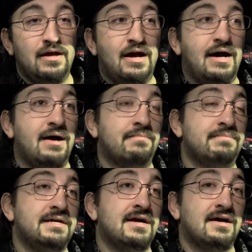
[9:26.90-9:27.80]
um,
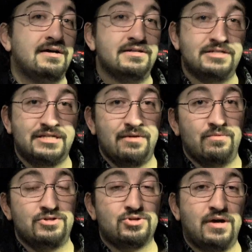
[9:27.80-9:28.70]
because it
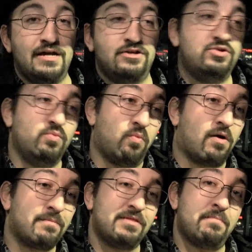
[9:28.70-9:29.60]
was trying to
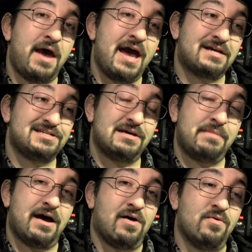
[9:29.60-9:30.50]
warm the pack
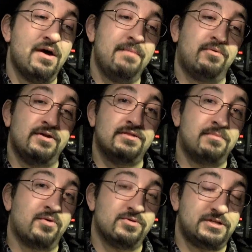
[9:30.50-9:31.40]
somehow, putting the
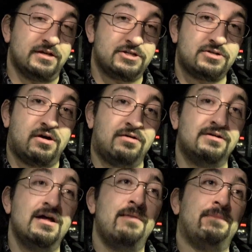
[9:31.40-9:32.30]
motors in a stall.
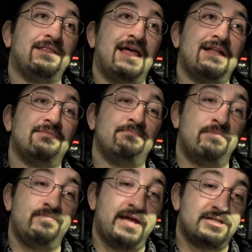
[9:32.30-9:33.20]
But that
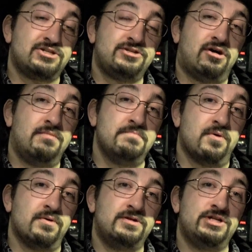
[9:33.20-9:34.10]
that stall
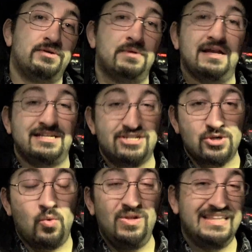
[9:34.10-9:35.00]
mode generated
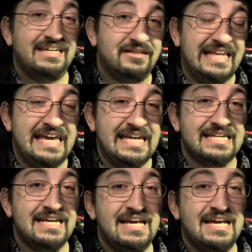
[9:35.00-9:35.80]
so little heat,